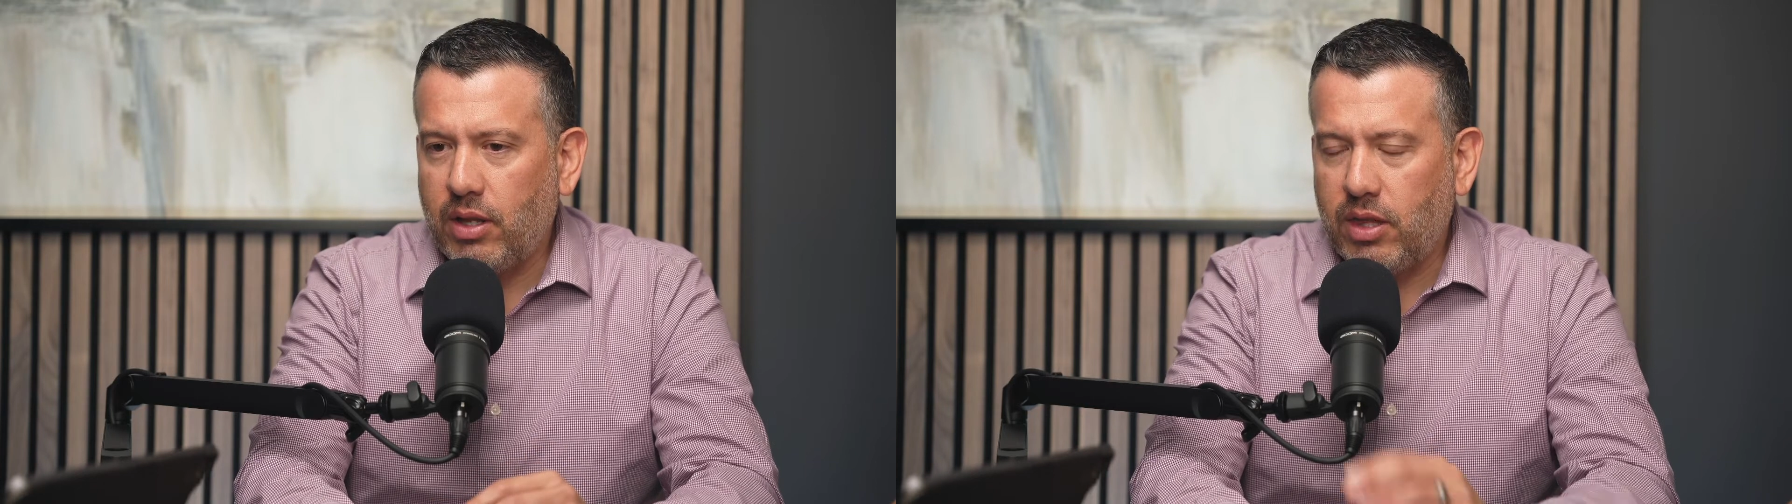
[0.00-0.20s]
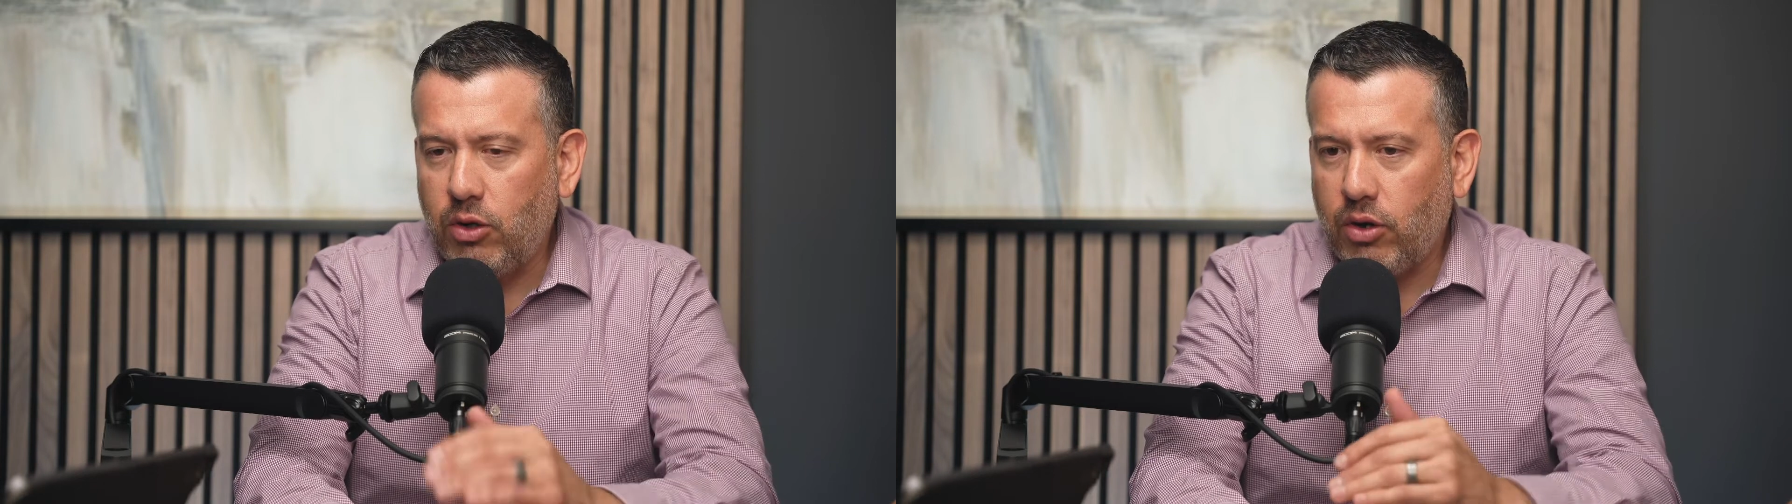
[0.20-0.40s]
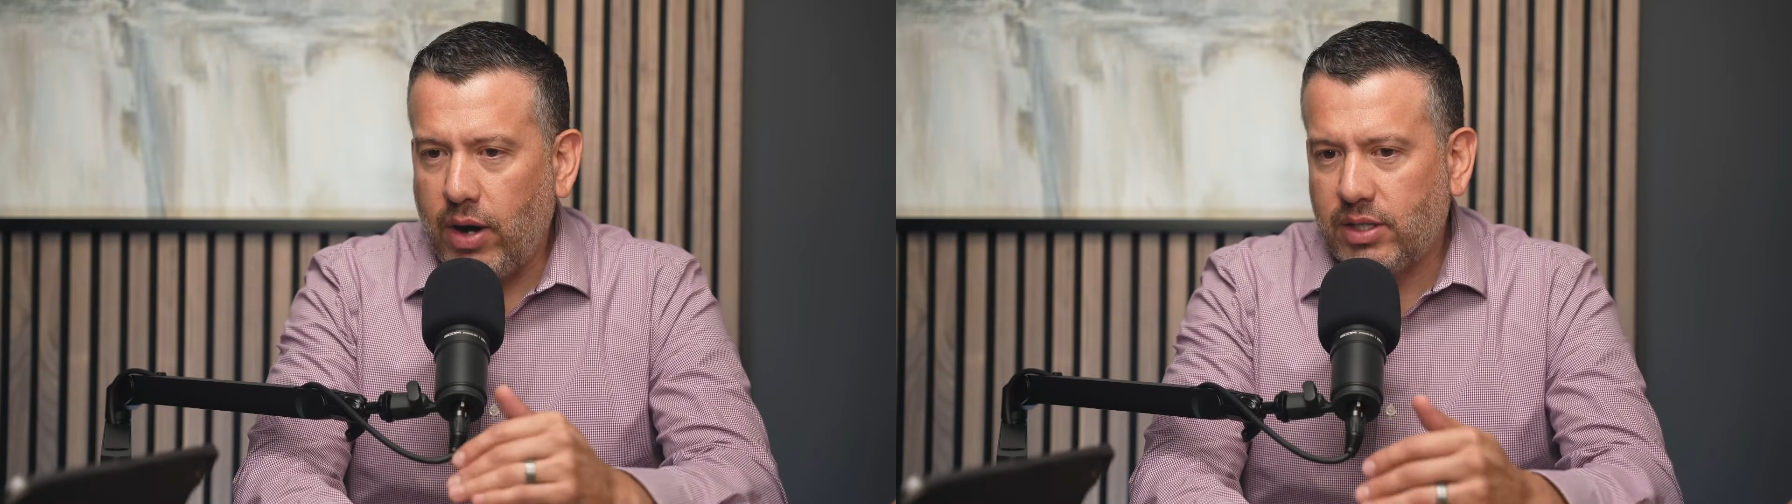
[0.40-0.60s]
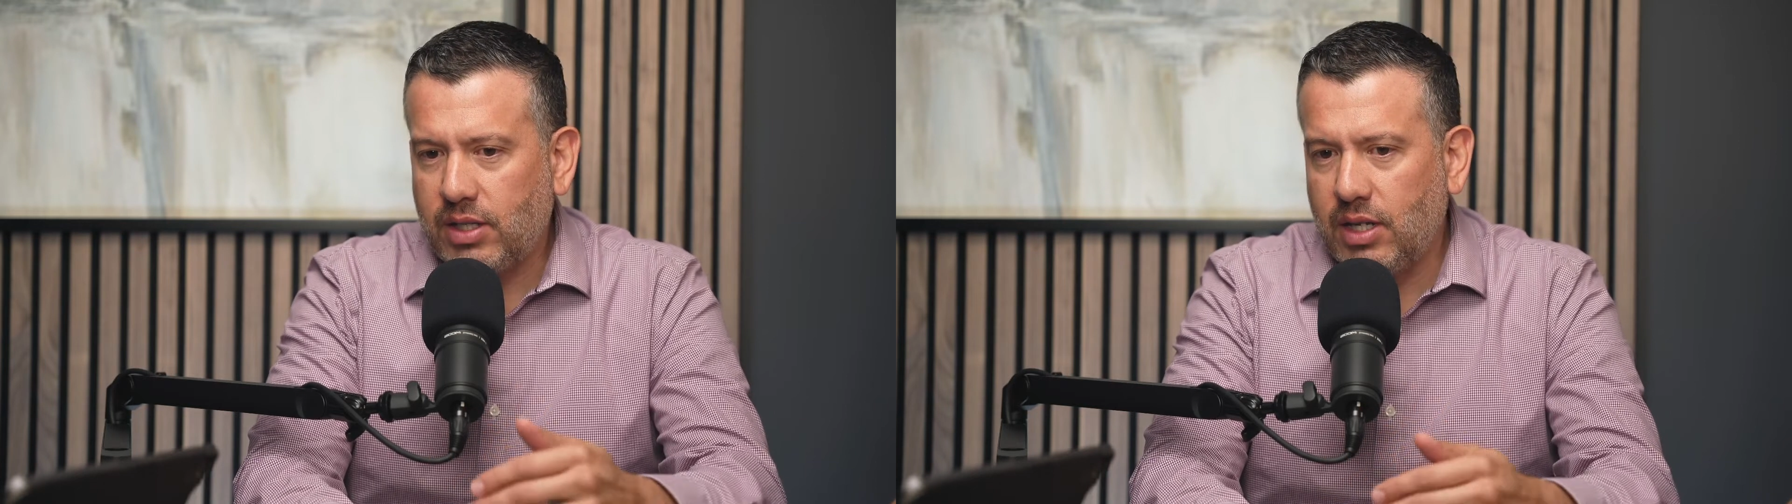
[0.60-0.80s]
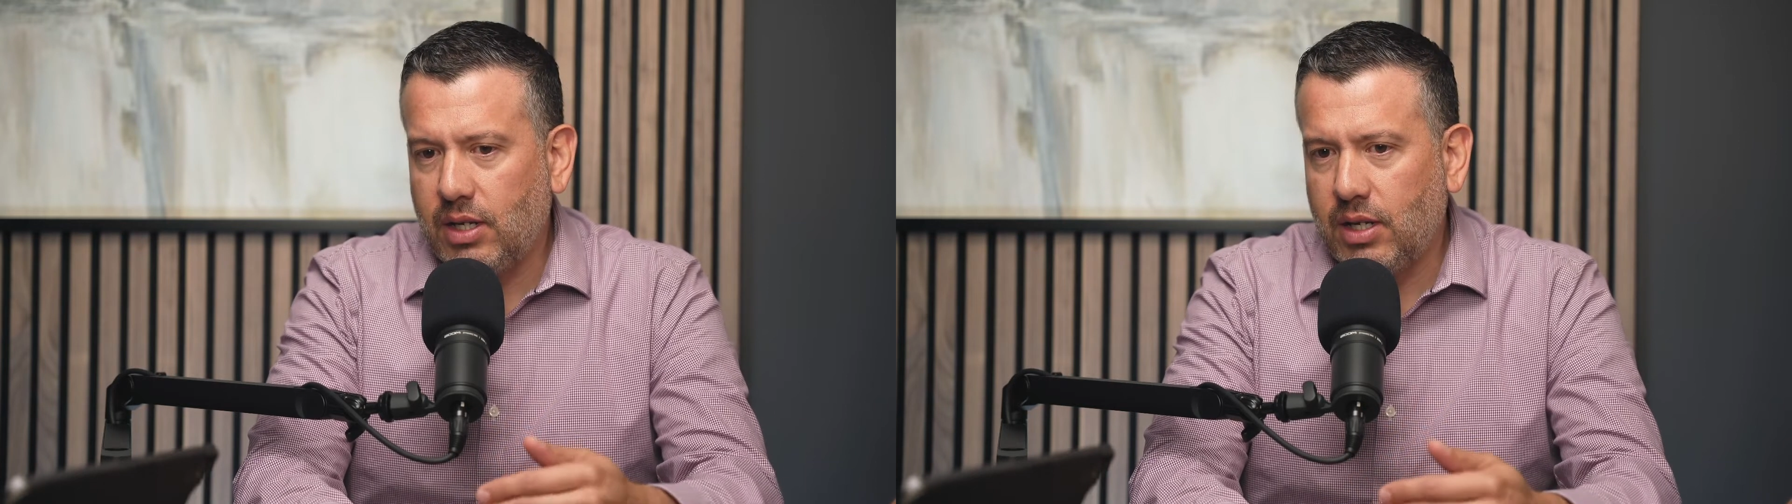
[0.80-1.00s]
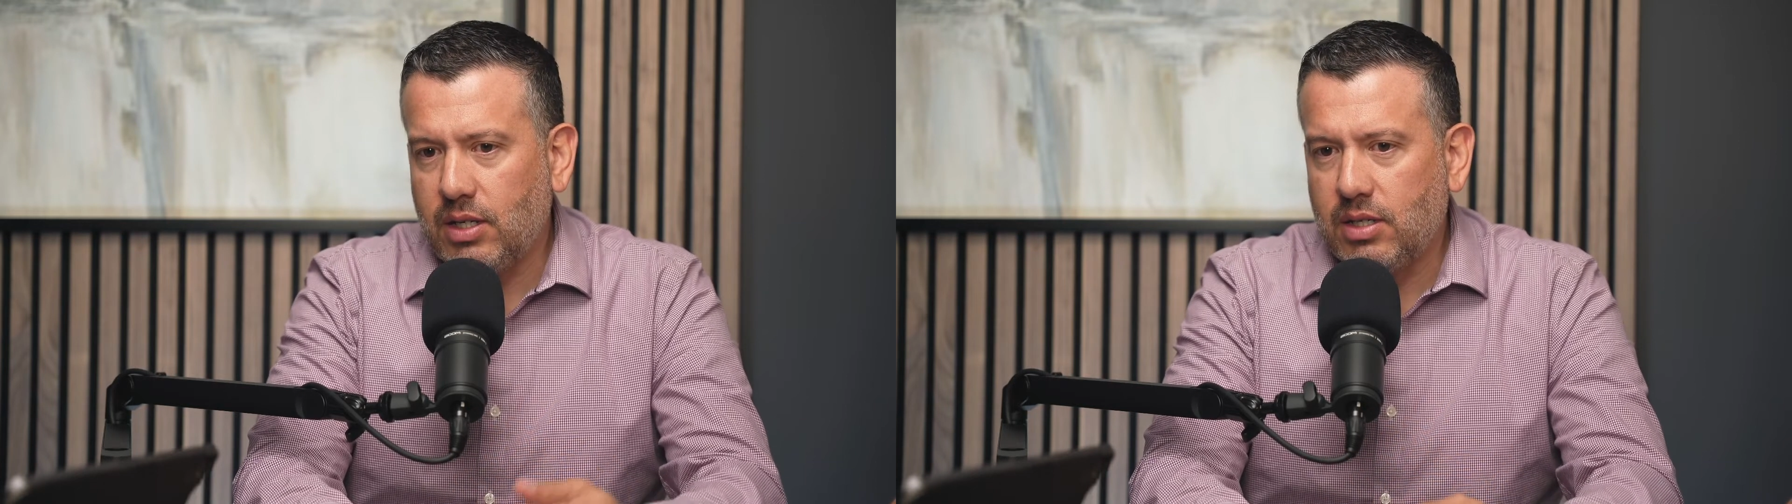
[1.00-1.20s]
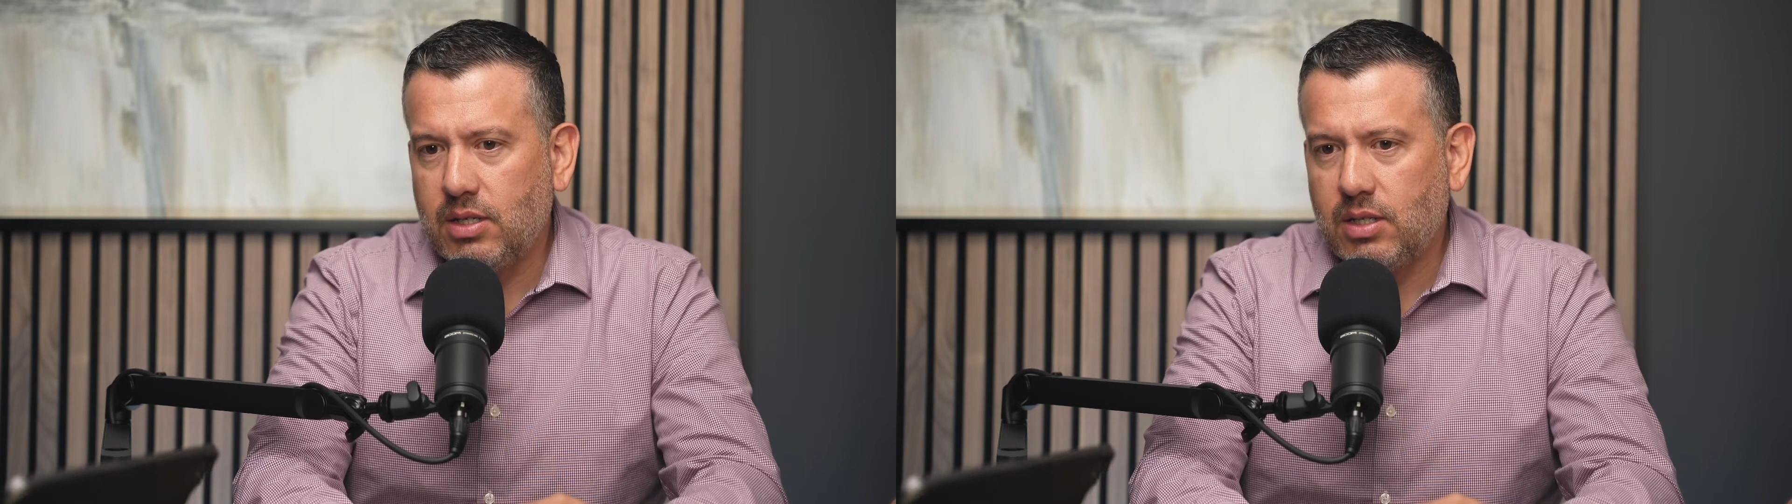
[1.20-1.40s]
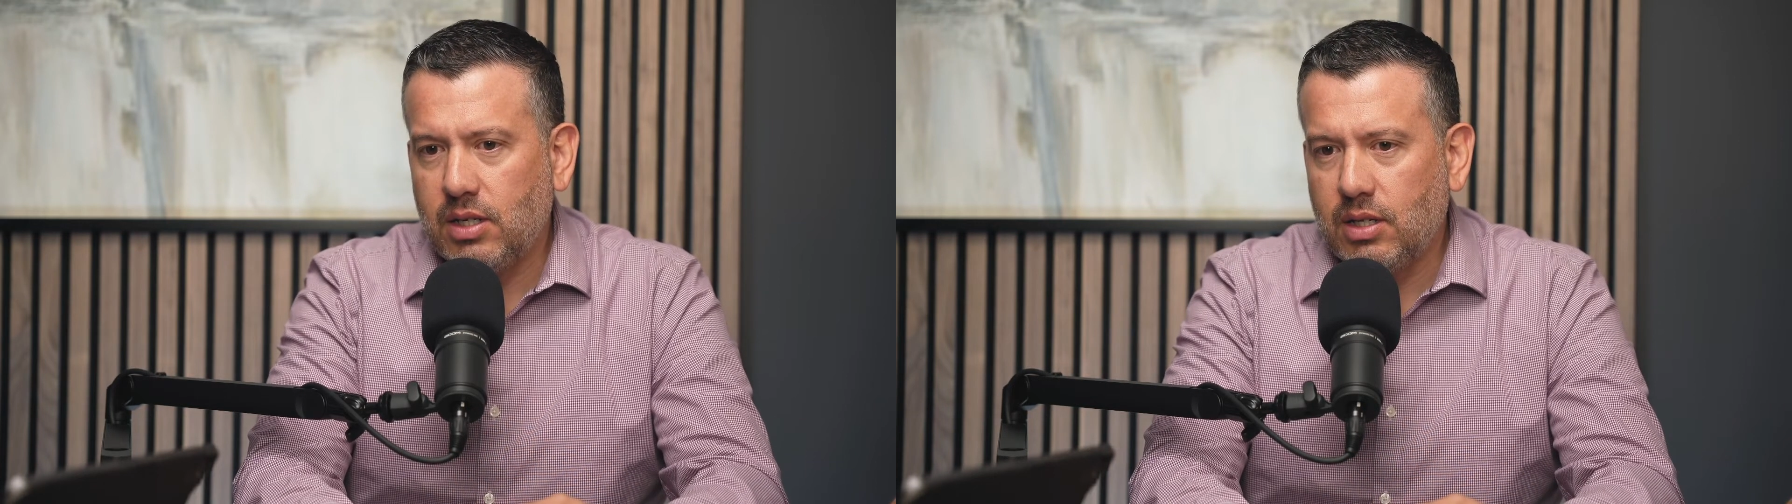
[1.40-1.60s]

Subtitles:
I think you're asking is